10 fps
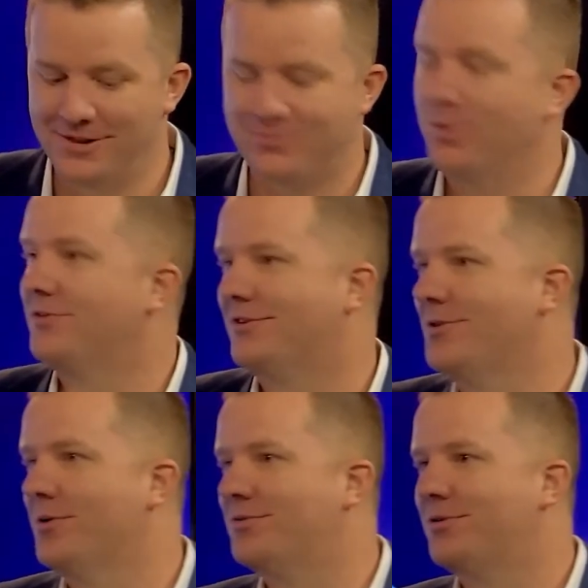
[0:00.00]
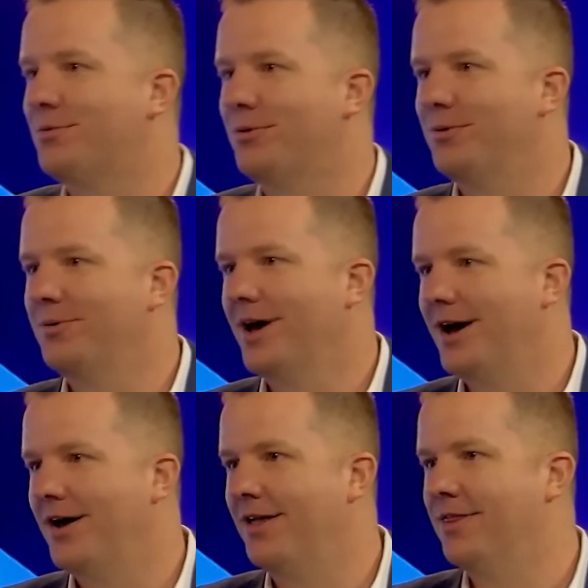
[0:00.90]
this was disclosed through
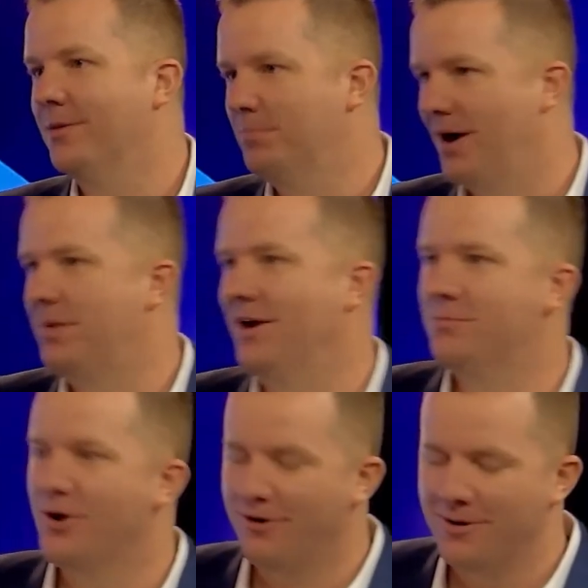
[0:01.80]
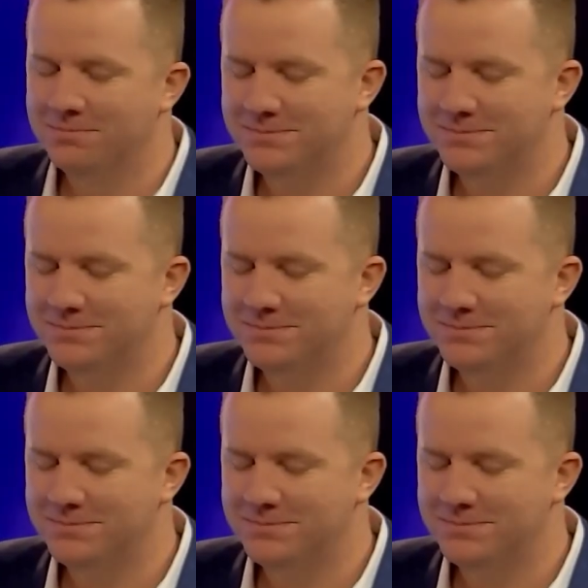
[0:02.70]
the bug bounty program.